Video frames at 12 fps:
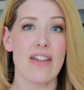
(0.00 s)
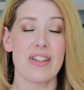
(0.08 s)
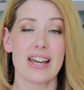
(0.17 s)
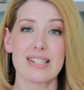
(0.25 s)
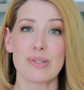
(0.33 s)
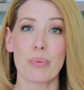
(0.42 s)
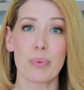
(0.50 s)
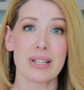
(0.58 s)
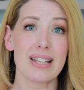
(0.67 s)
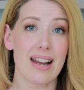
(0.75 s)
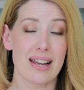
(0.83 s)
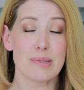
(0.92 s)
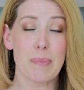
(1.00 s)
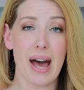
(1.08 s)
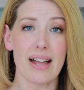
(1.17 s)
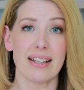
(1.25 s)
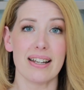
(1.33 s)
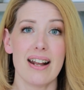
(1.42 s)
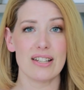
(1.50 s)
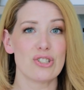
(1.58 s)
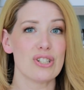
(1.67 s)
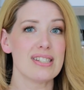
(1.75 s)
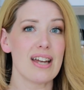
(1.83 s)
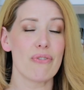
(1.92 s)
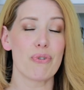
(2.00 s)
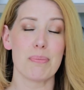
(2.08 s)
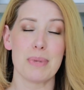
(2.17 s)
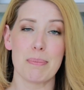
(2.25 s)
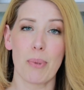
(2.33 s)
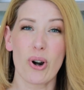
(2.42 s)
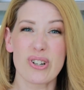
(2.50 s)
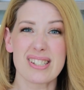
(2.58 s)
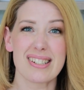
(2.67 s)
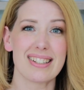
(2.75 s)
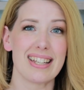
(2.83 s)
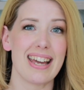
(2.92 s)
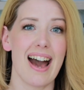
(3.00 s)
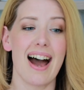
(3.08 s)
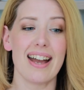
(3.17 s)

I think it's a really nice palette. It's just that for me personally,